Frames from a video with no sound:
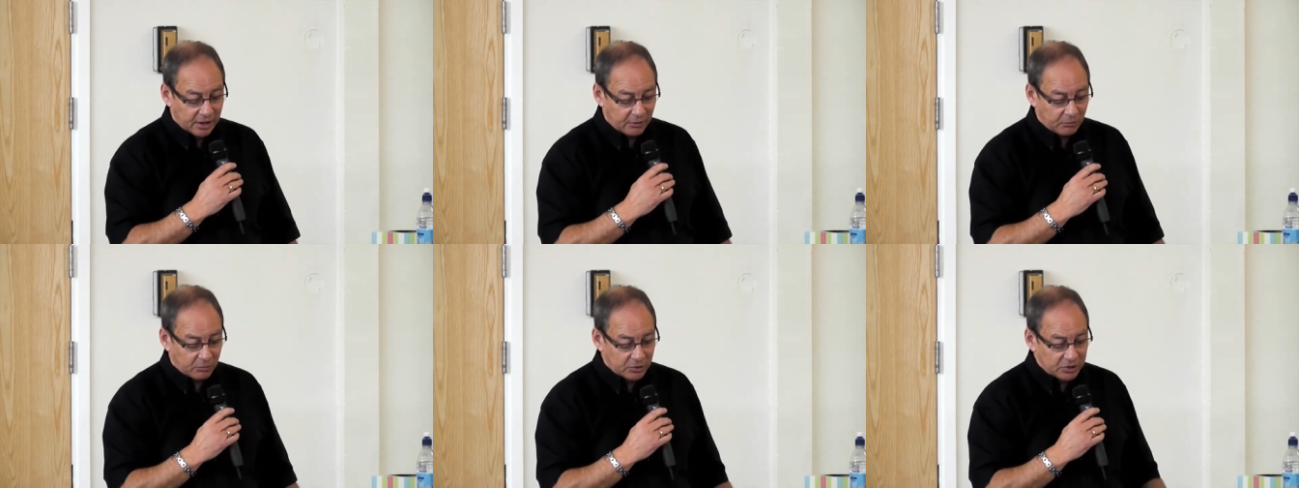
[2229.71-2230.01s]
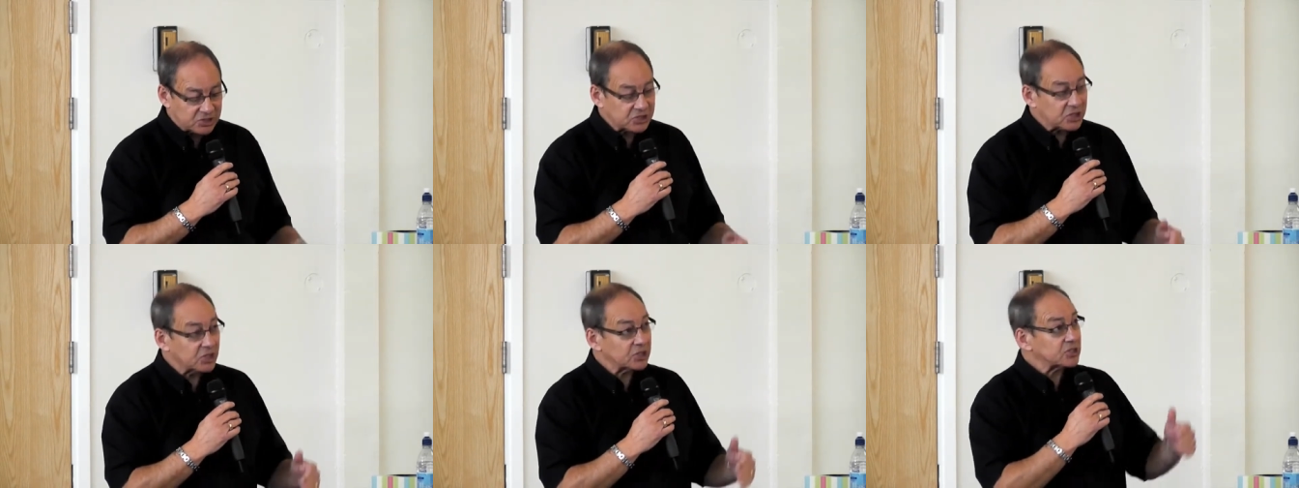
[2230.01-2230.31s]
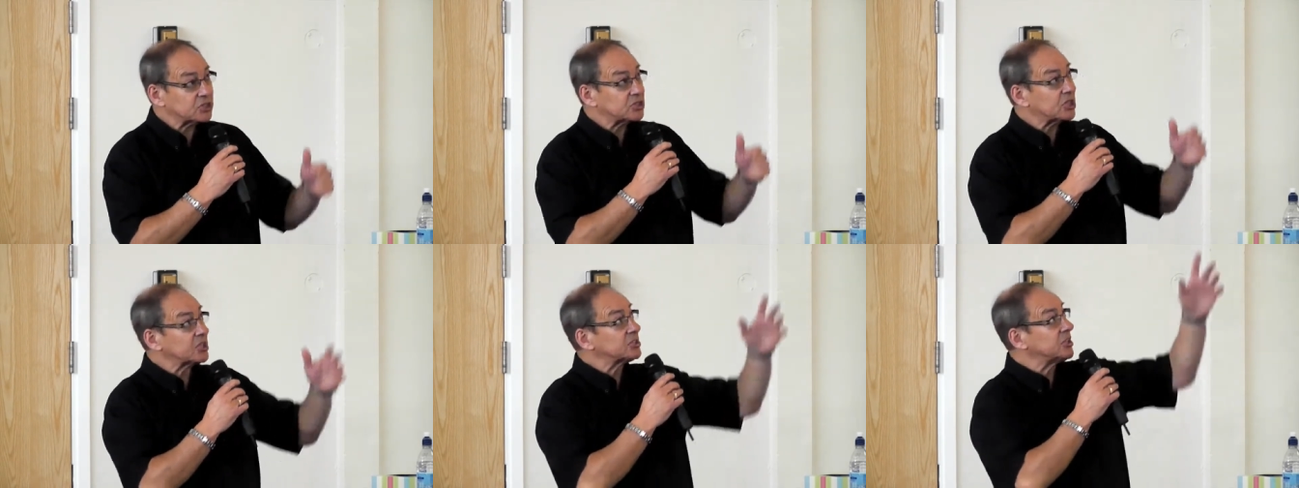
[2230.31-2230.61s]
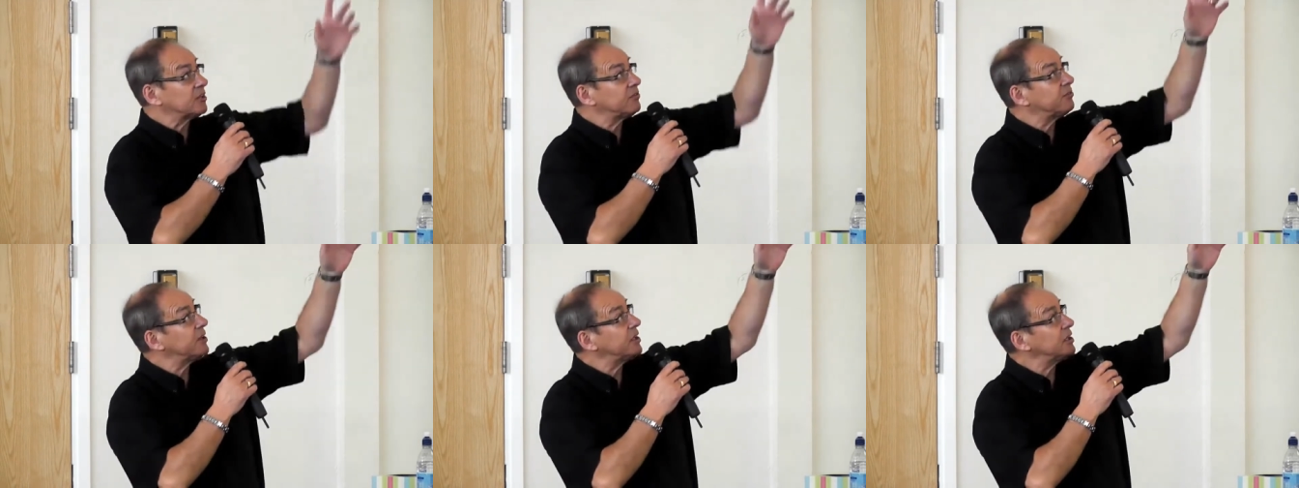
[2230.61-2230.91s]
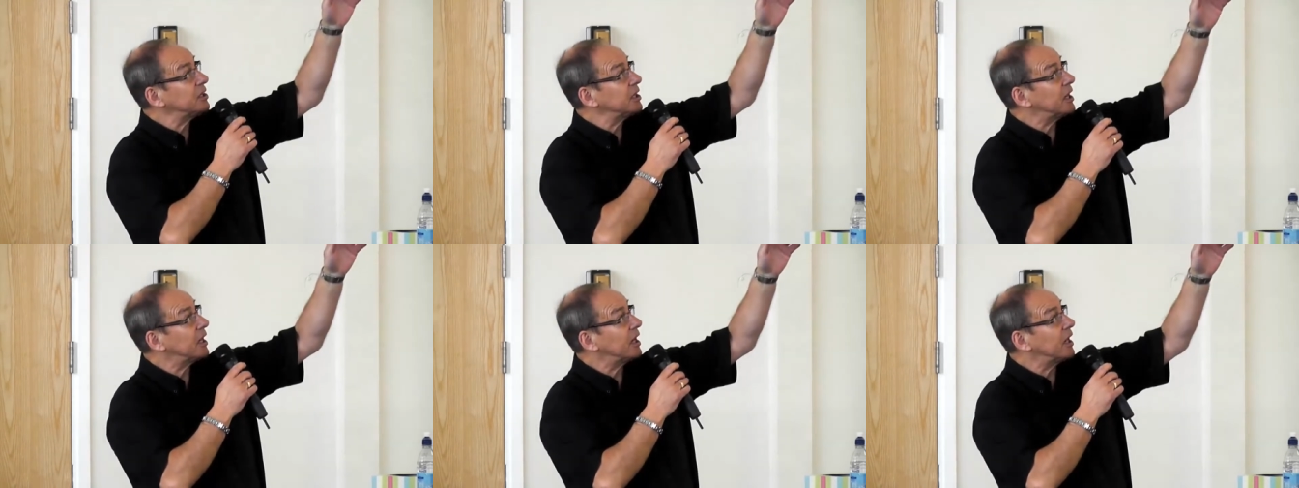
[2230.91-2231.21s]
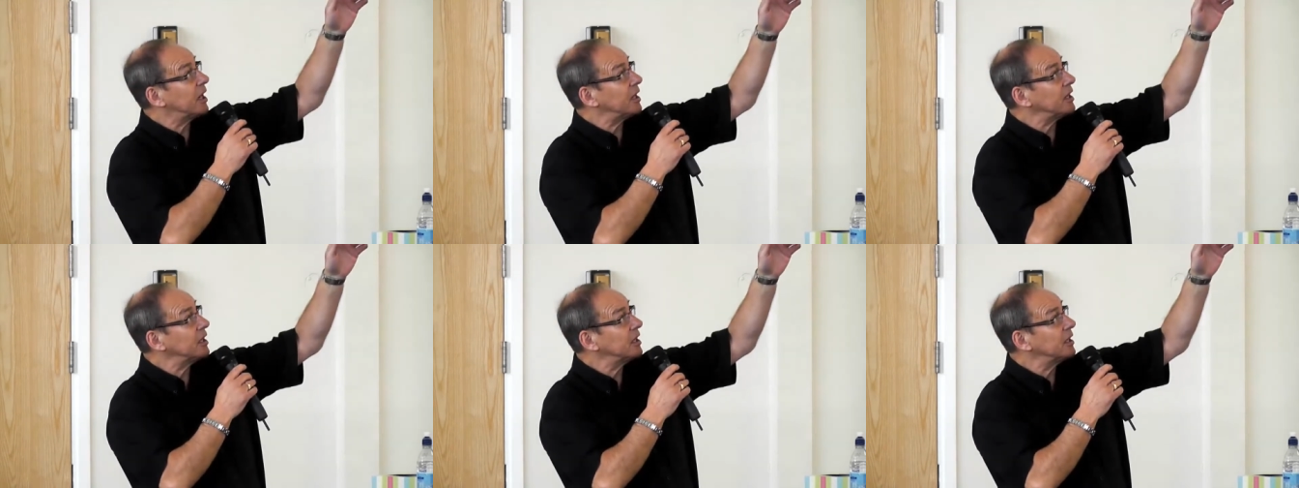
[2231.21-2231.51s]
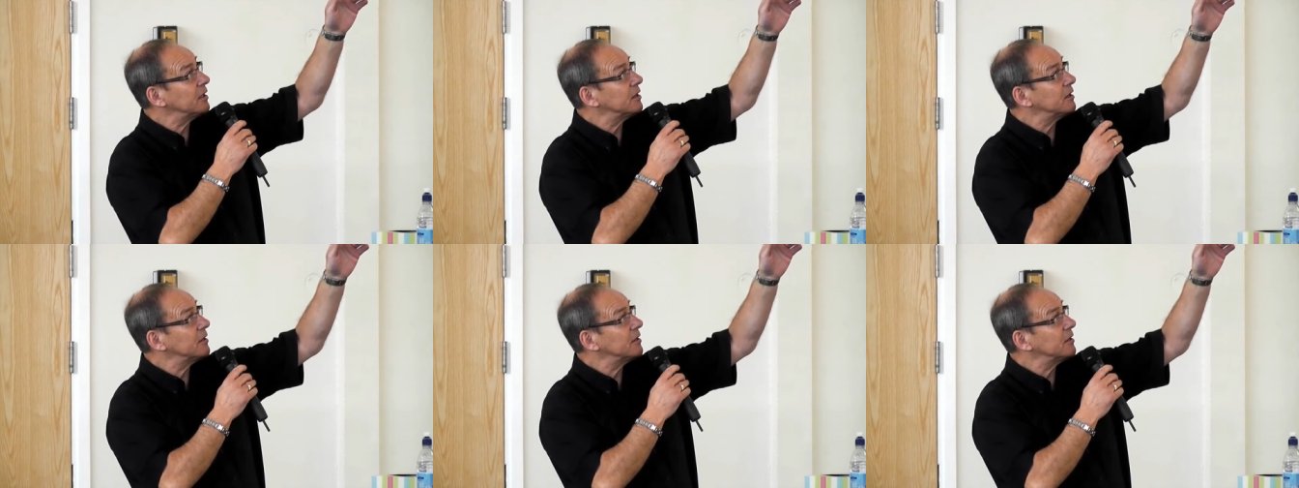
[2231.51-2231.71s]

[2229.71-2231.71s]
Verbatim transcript: it was 60 feet high,